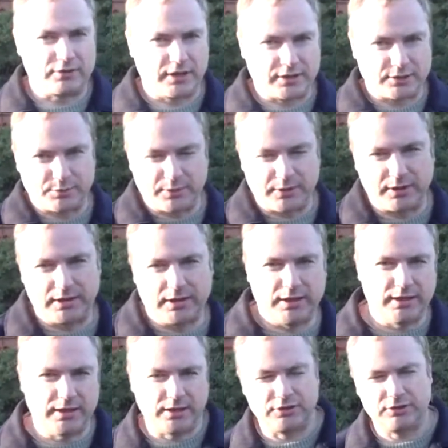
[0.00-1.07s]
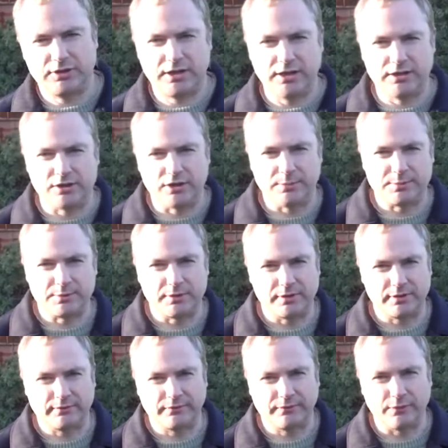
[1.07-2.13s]
so that's one of the key jobs we've
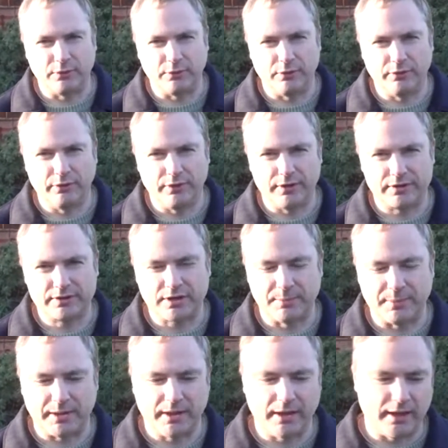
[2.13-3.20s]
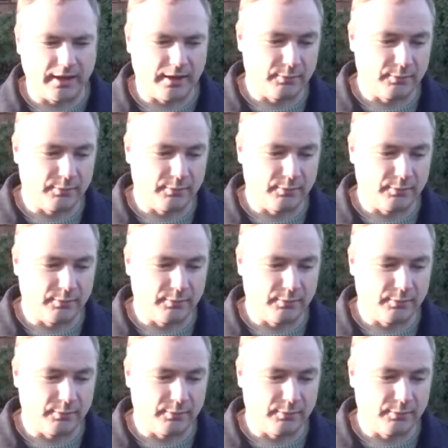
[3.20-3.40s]
got for this coming year.